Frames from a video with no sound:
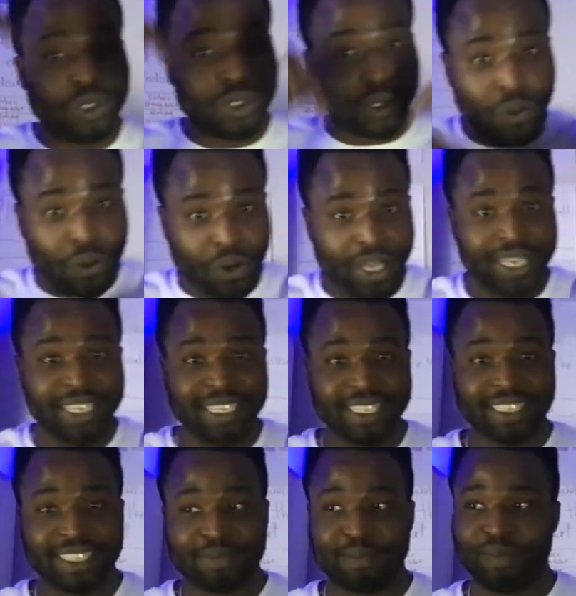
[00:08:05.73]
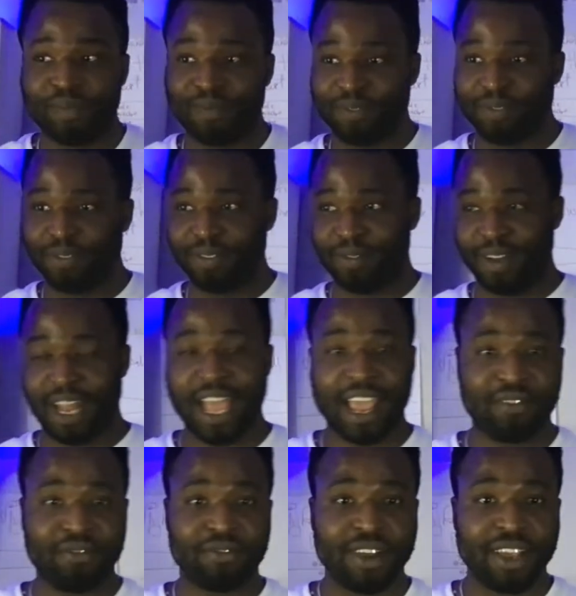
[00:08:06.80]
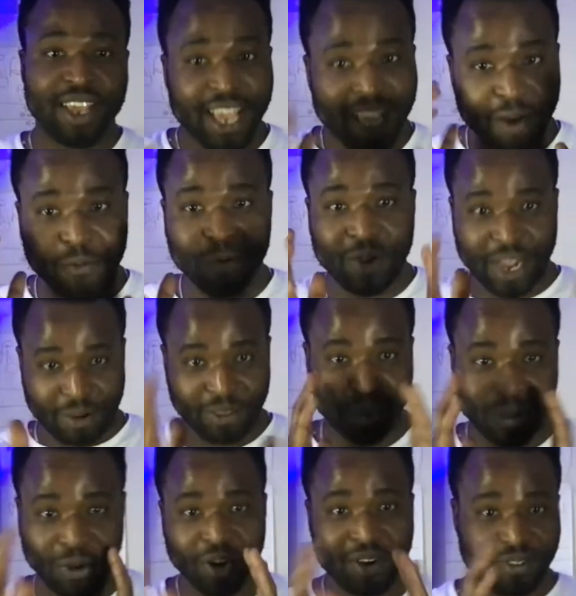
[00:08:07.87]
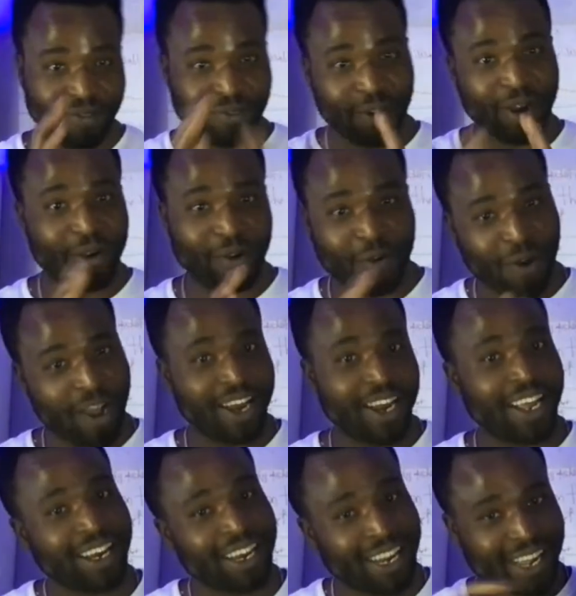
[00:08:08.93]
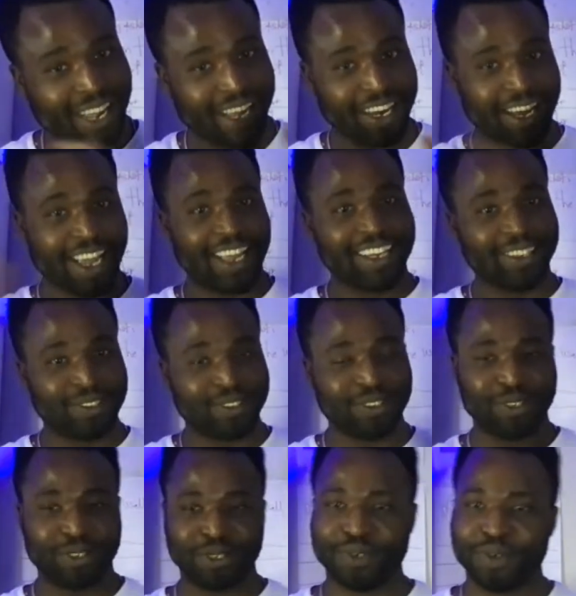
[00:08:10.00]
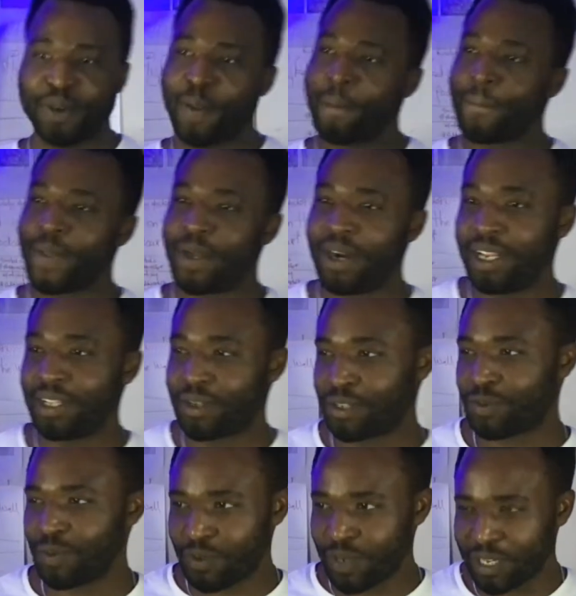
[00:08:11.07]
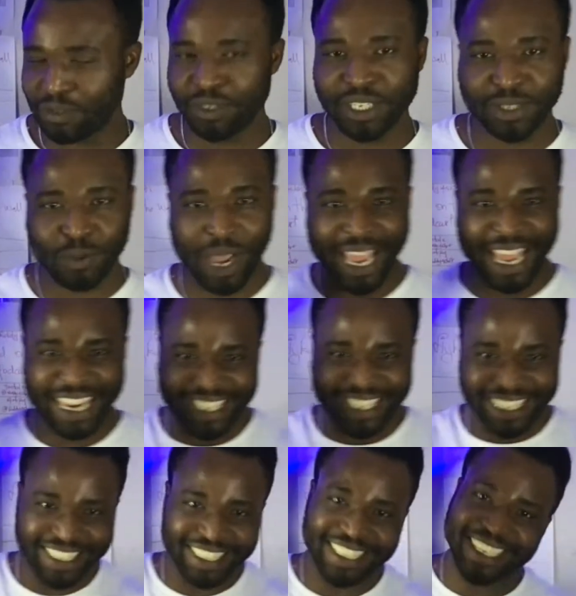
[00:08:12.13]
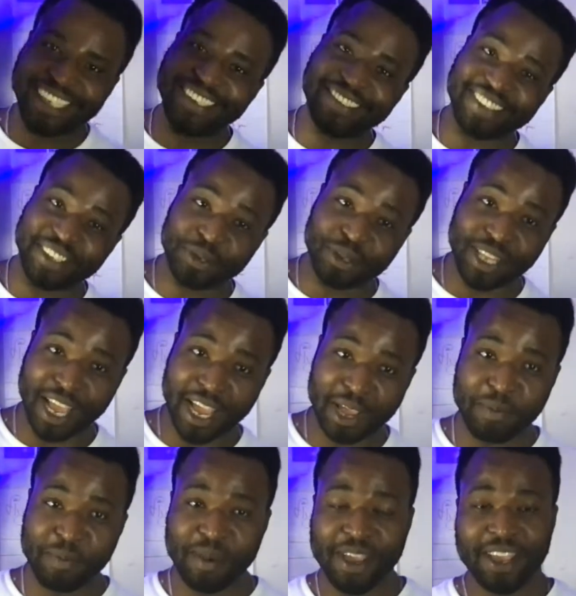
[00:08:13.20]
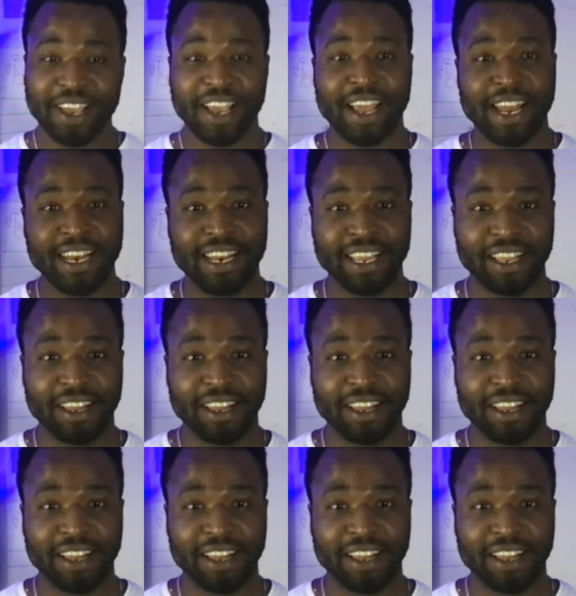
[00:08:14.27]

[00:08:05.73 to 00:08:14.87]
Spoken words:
join this live and we can talk one-on-one, and then I can add it to the show. All right, because what we are doing is we're editing in real time and